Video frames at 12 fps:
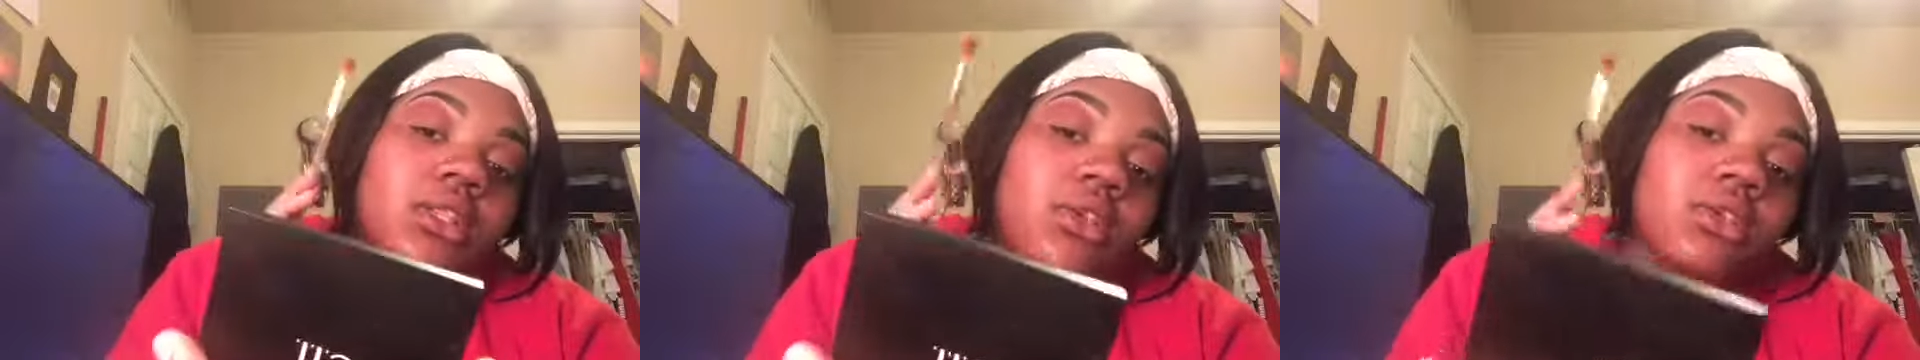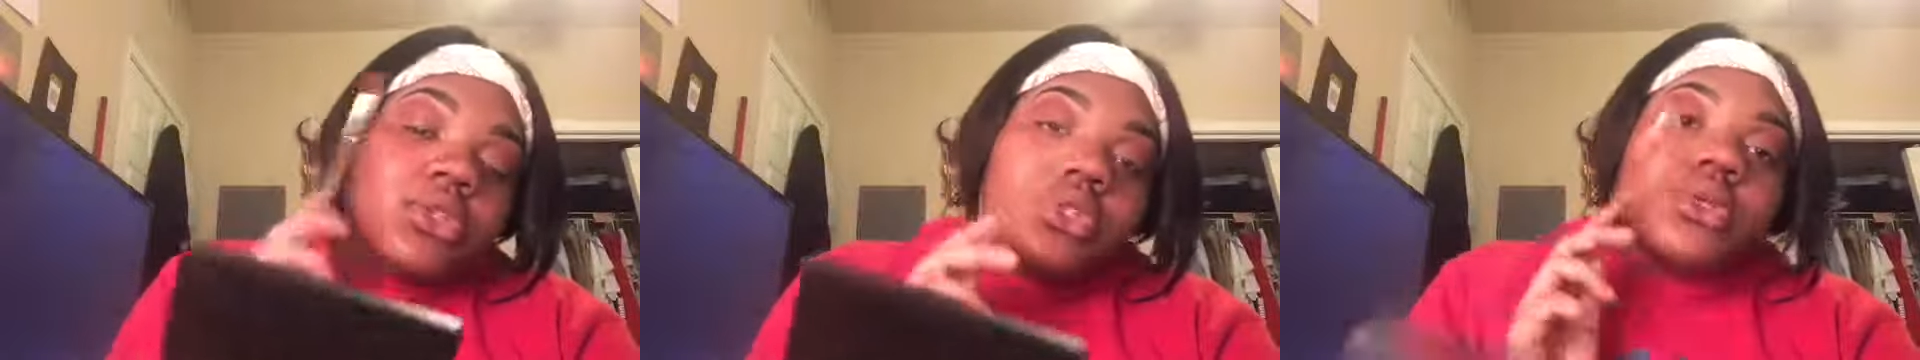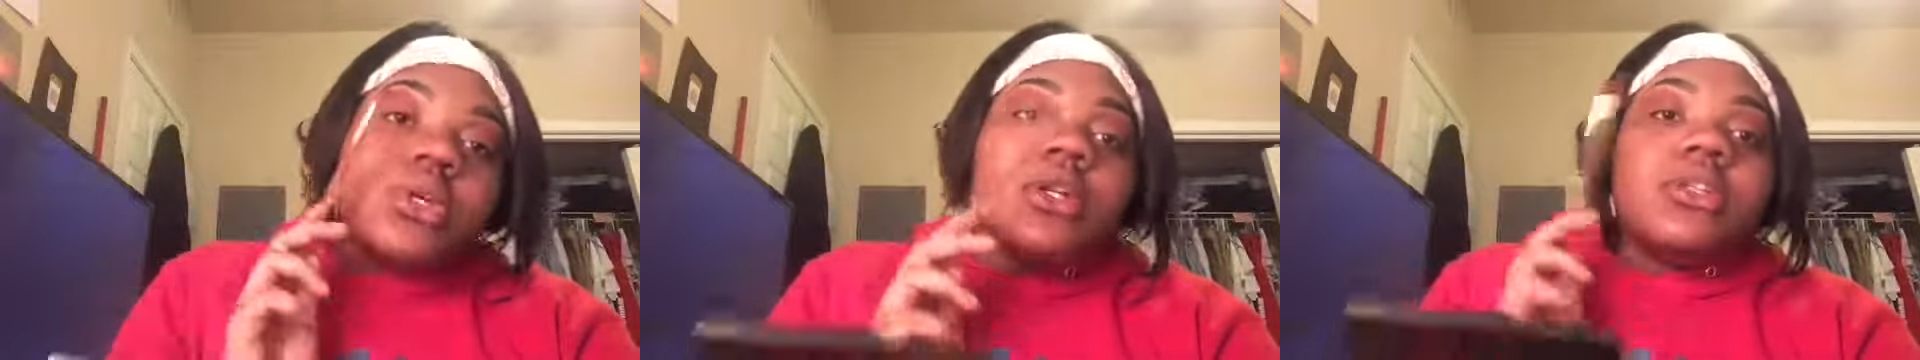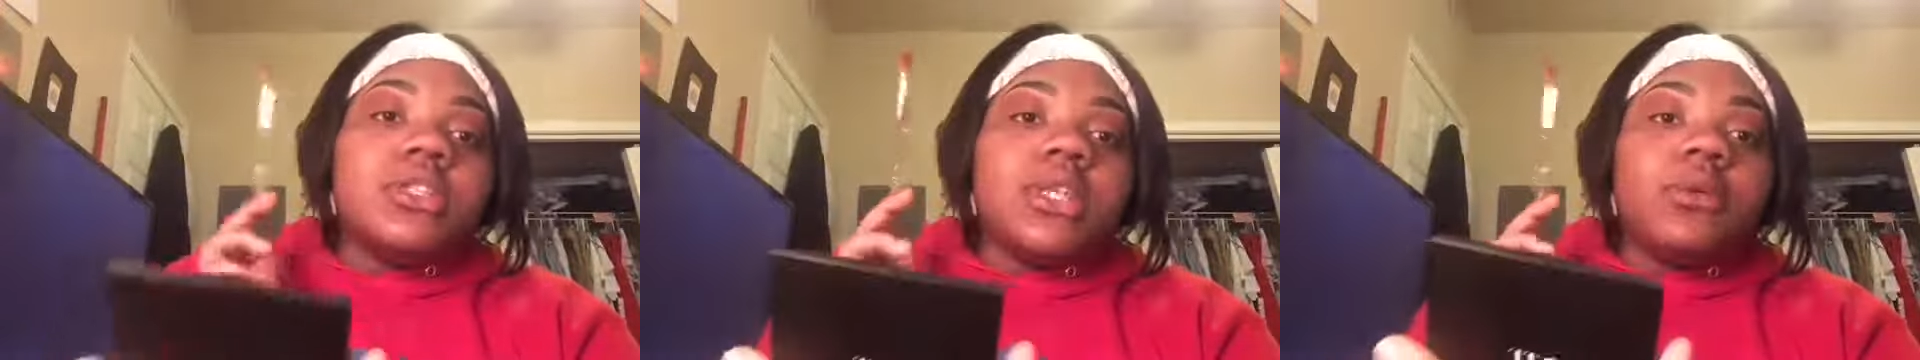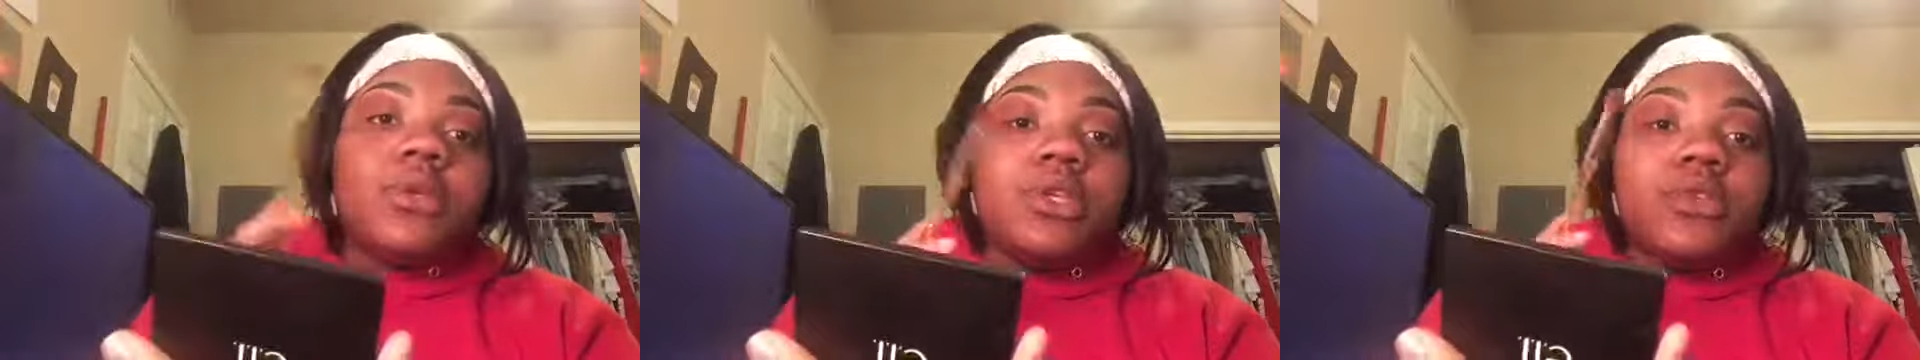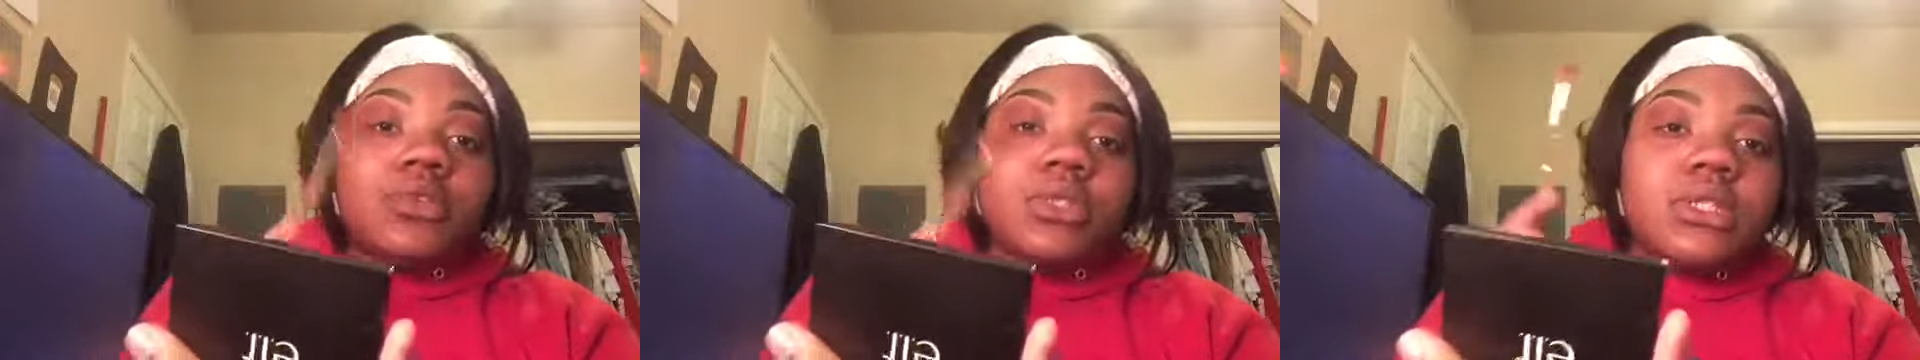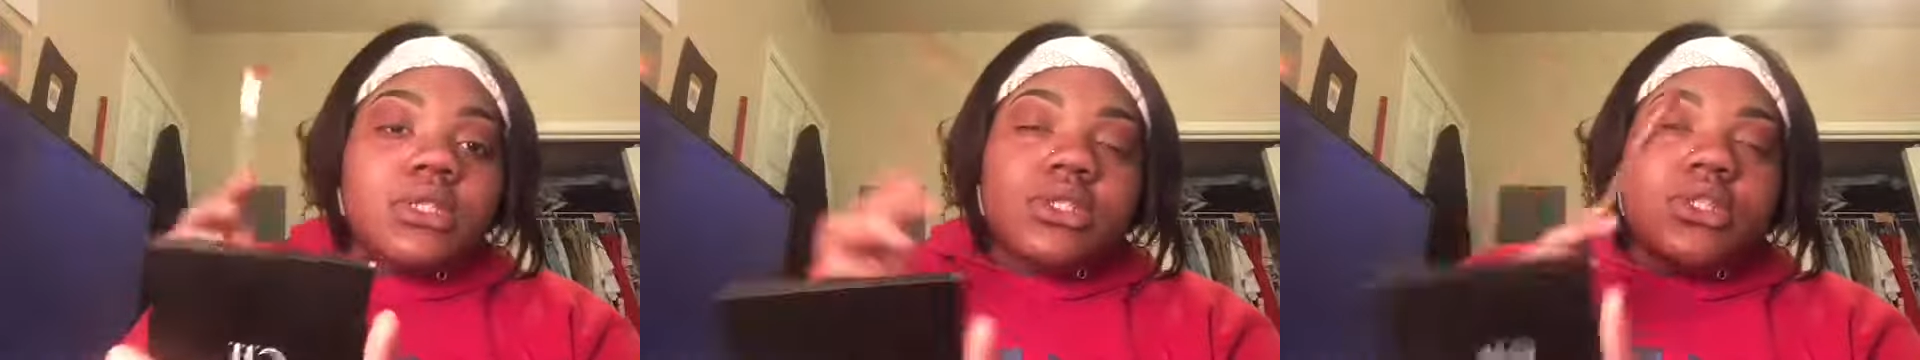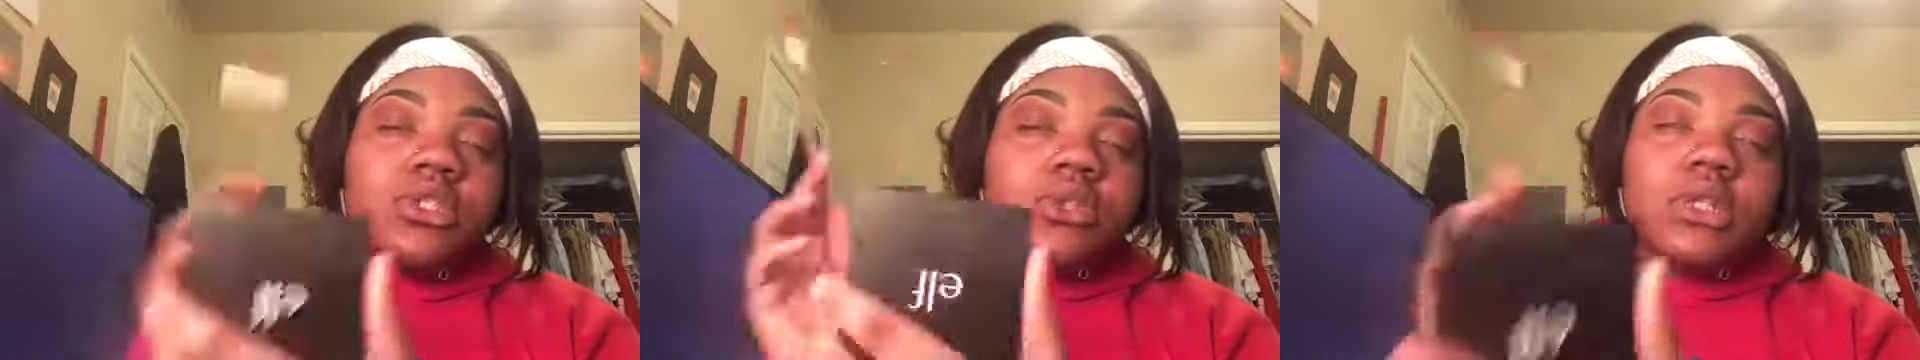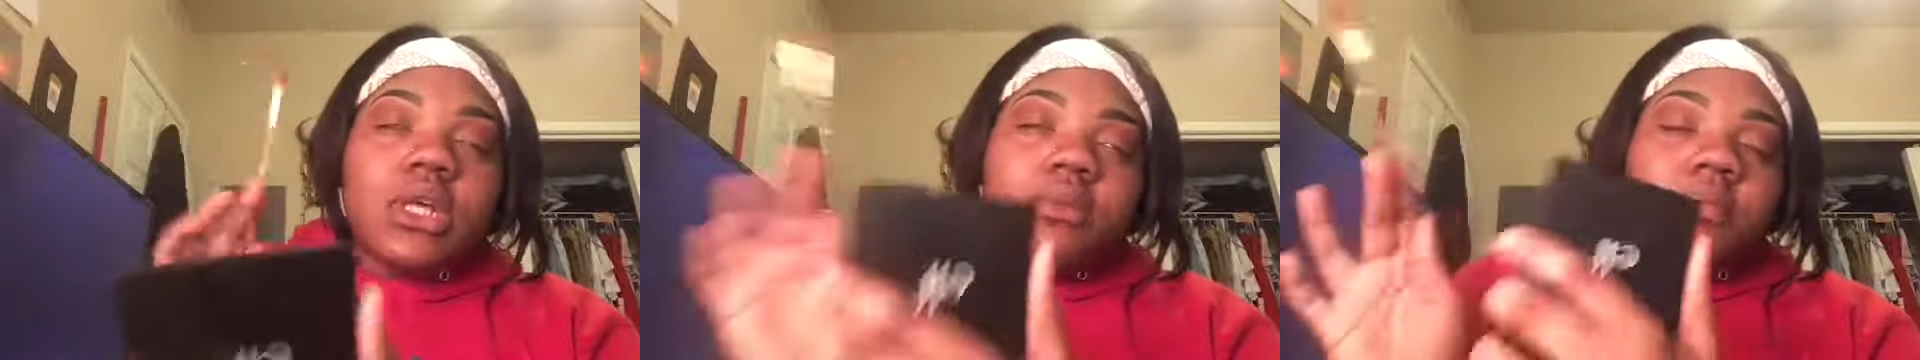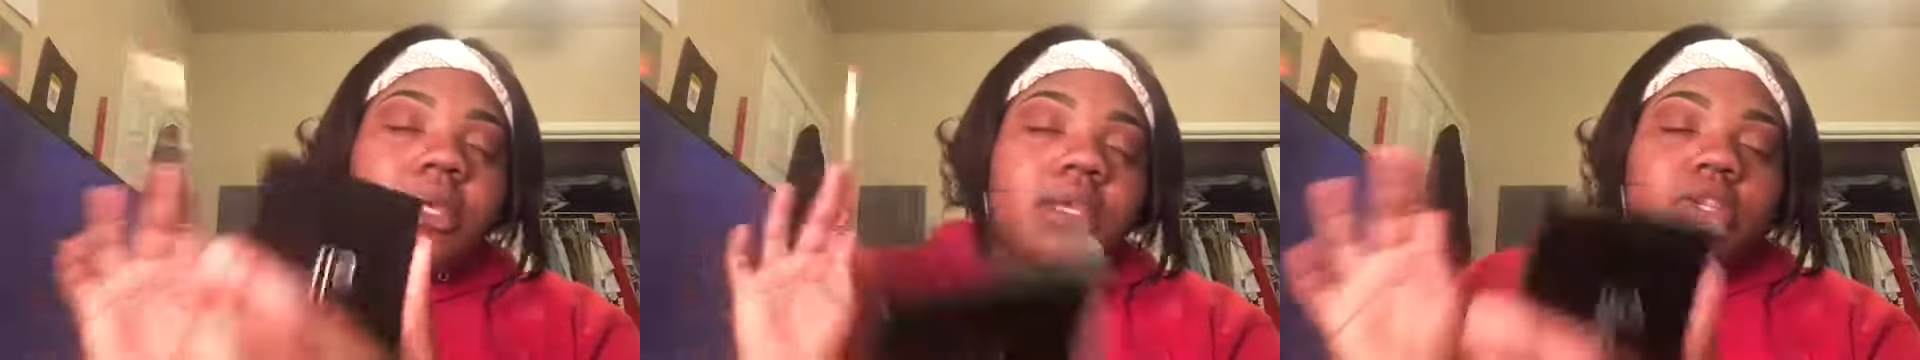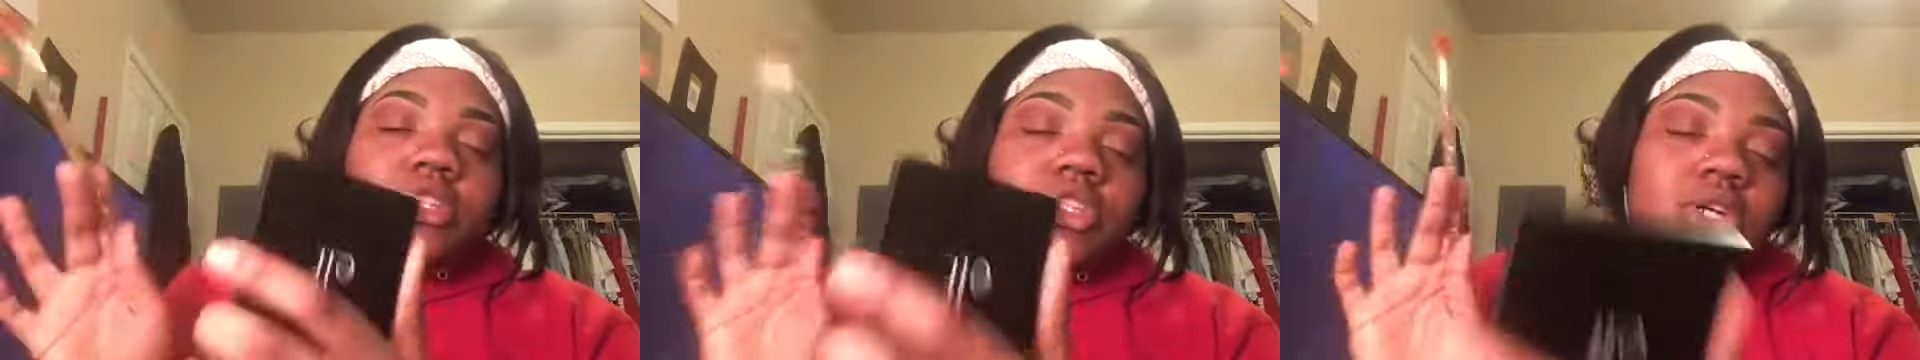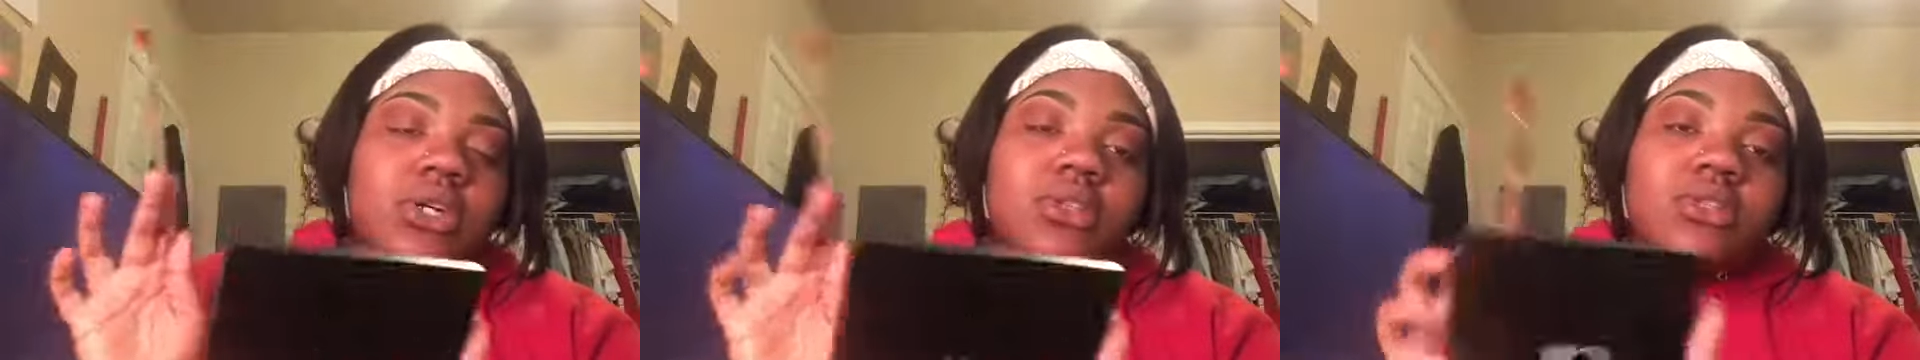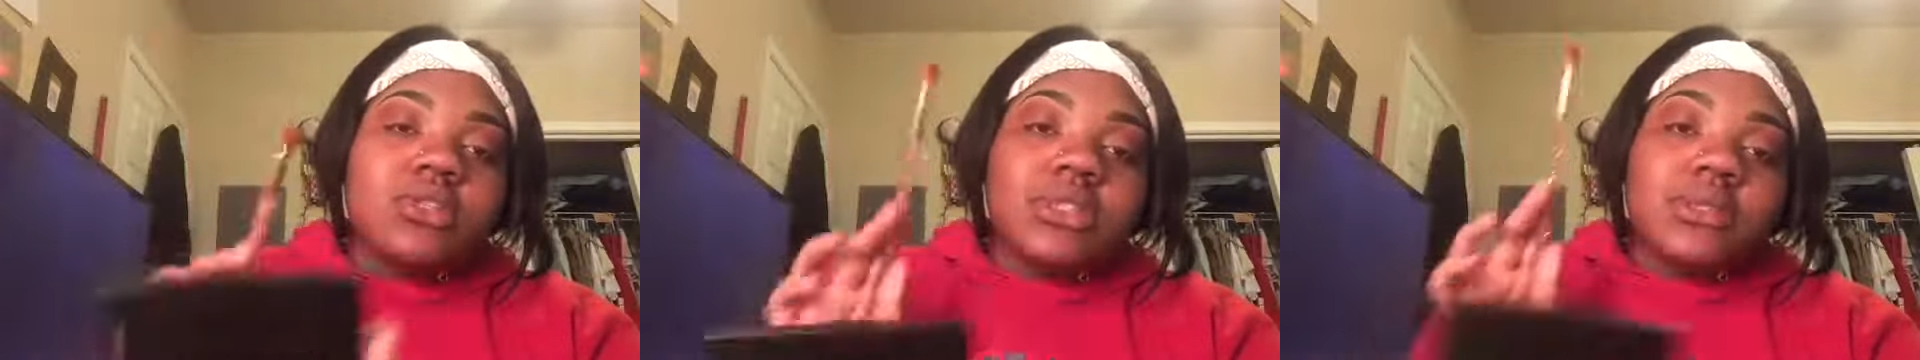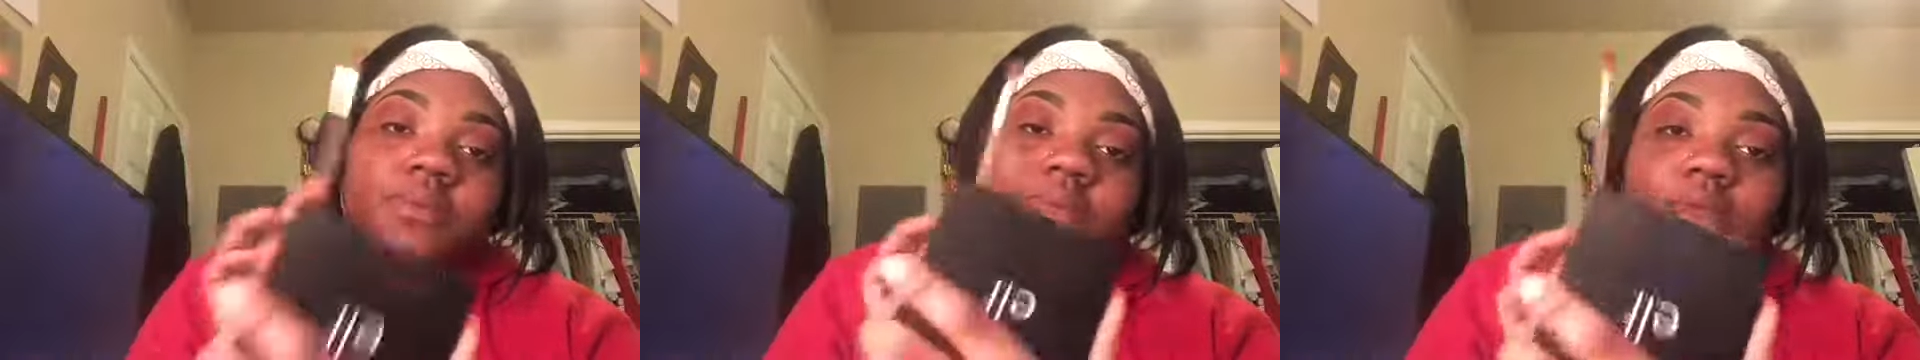those two colors that we used, the two like pinkish colors,